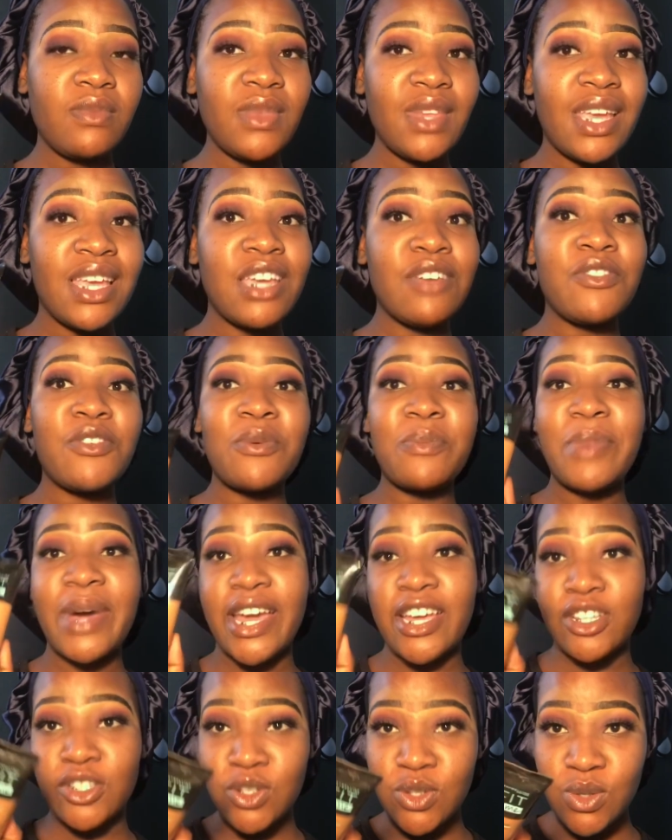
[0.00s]
if you
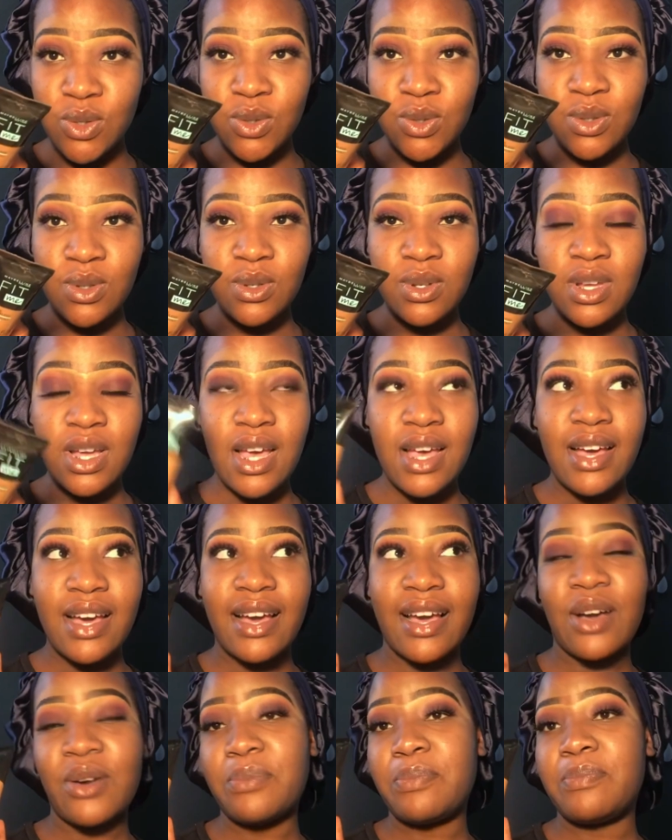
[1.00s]
buy two,
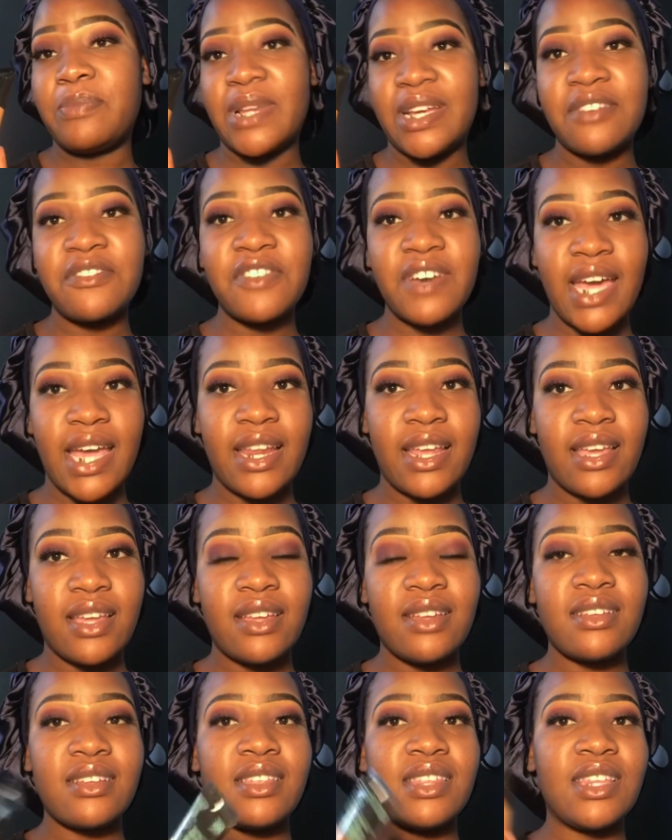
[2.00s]
Black Friday,
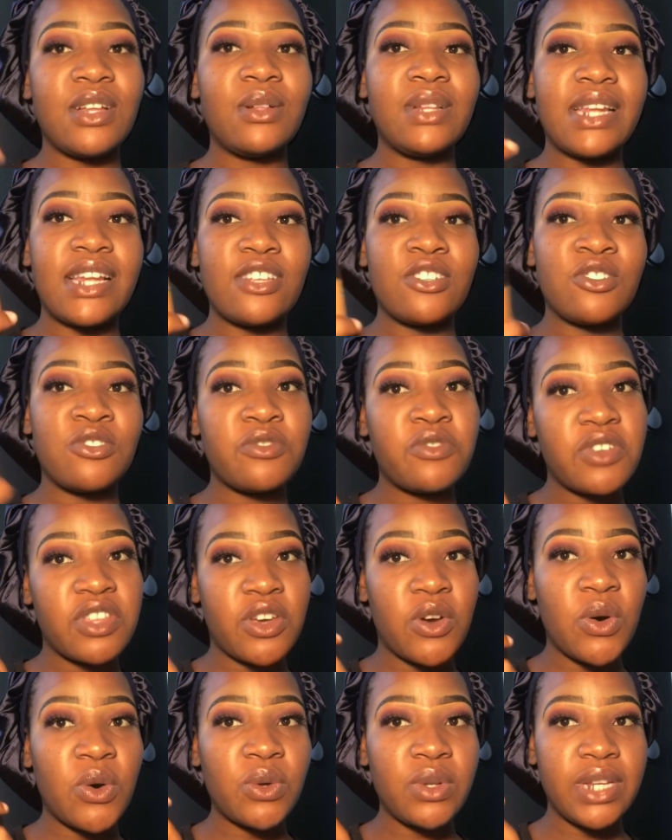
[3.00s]
they'll last you for the
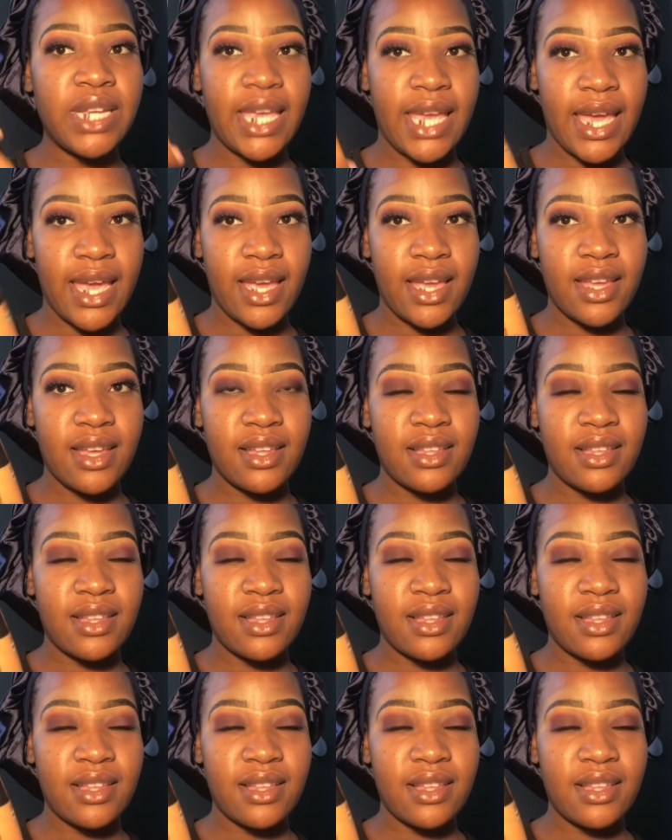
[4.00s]
whole year.